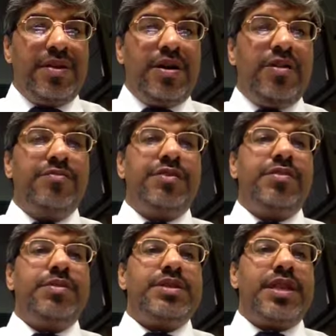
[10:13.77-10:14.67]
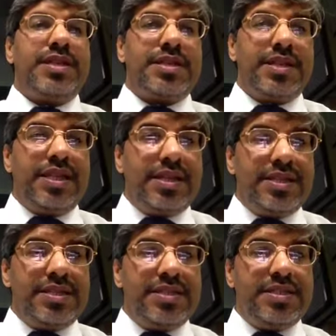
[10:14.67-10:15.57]
how we will be selecting that
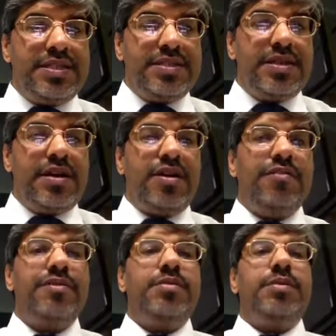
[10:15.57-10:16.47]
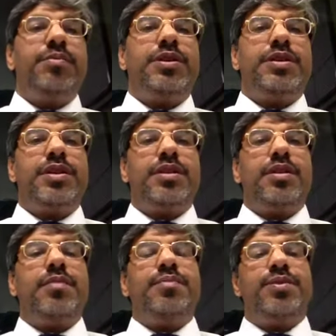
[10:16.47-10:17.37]
agencies, how we will be monitoring the
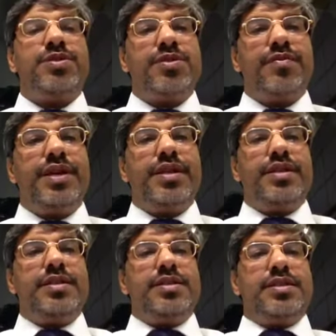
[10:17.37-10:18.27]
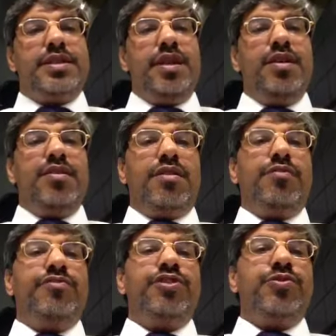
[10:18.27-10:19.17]
reports of that agency, how
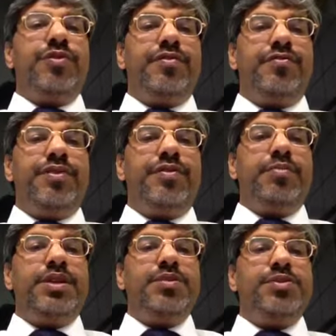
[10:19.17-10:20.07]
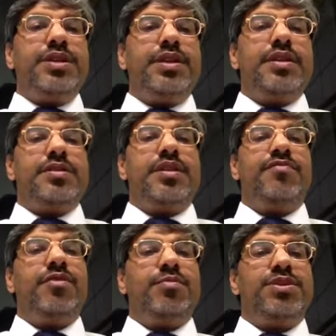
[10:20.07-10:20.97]
we will be using this
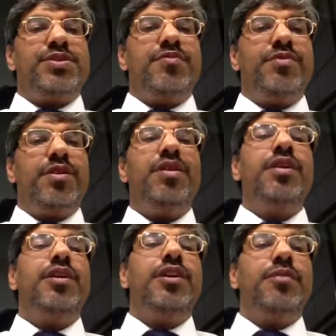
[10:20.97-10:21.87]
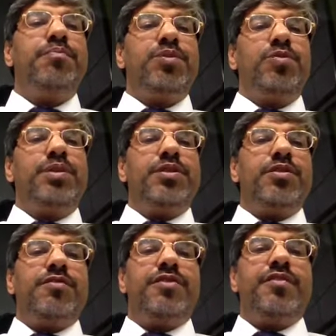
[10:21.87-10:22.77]
information for improvement
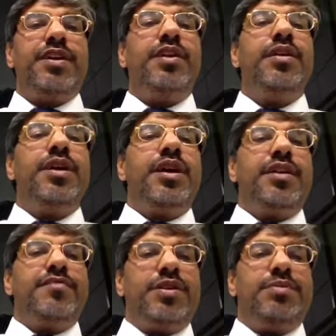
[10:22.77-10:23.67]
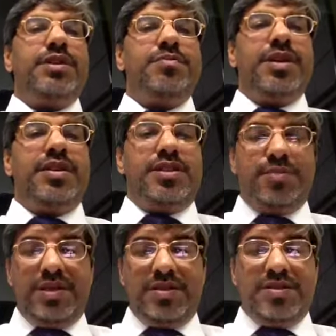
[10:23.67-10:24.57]
of our environment
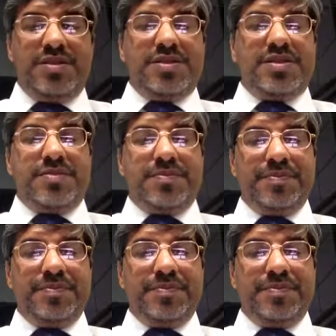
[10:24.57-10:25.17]
management system.